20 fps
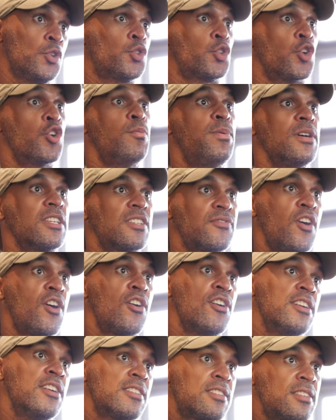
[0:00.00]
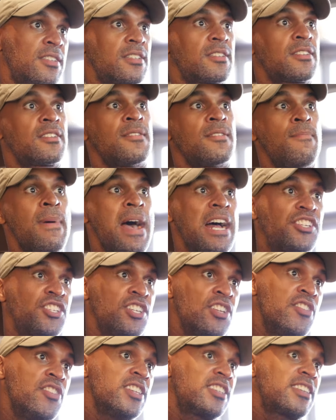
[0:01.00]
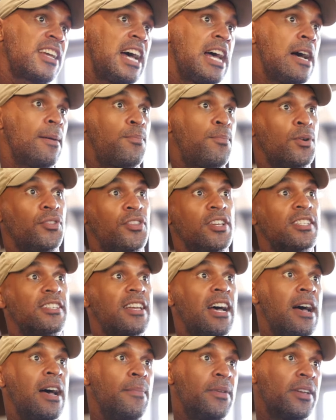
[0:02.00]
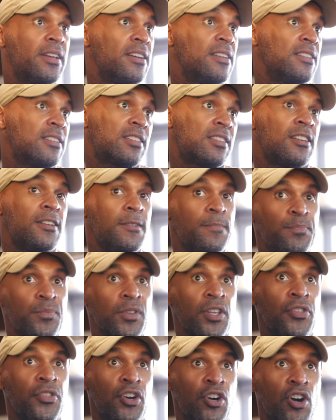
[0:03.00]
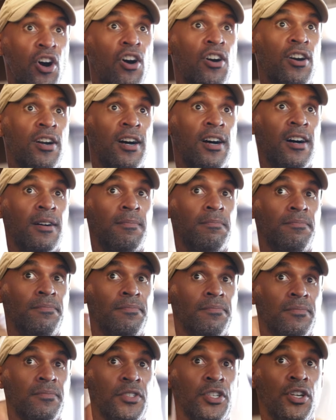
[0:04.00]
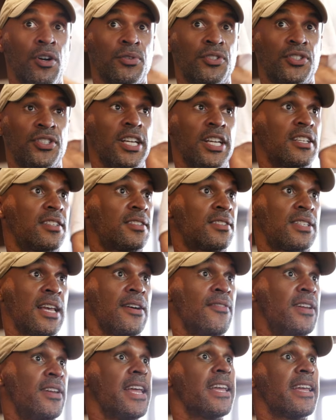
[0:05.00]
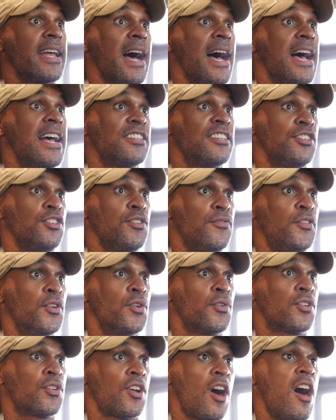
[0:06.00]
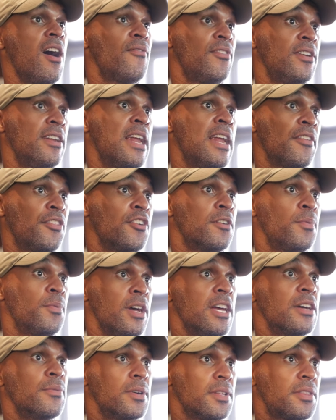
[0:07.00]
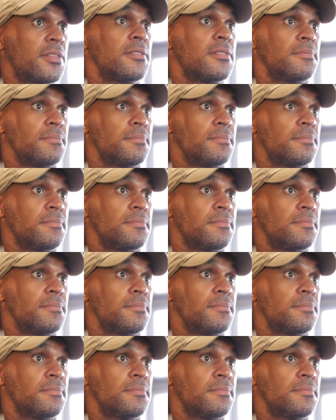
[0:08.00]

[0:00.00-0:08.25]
group as far as matching this guy up with this guy? Because there are, six, seven, eight guys that you feel confident out there playing with.